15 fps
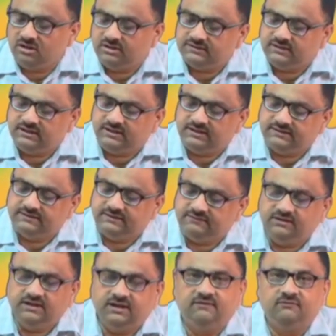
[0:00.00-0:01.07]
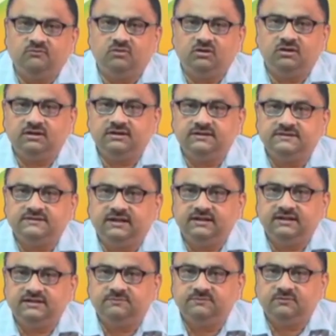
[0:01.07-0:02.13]
Say, let us say we have water
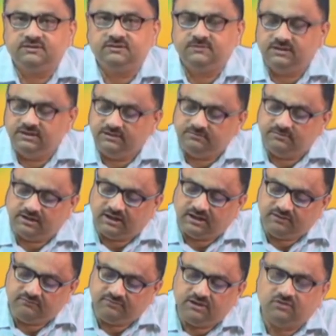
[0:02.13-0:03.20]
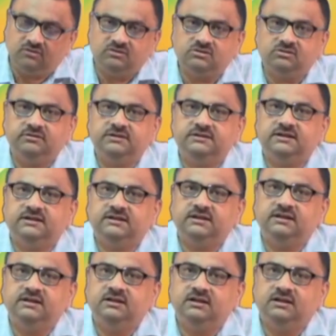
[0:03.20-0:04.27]
inside this porous medium, and we are also
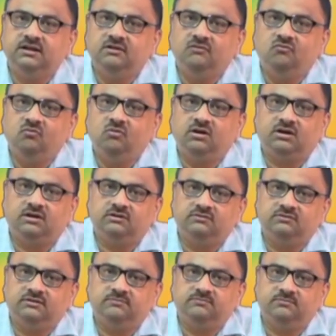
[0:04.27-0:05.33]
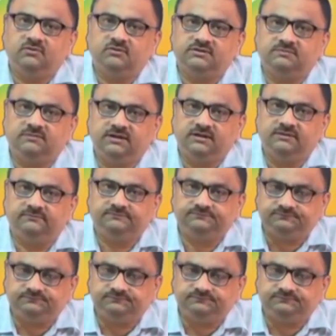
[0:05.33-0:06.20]
injecting water through the porous medium.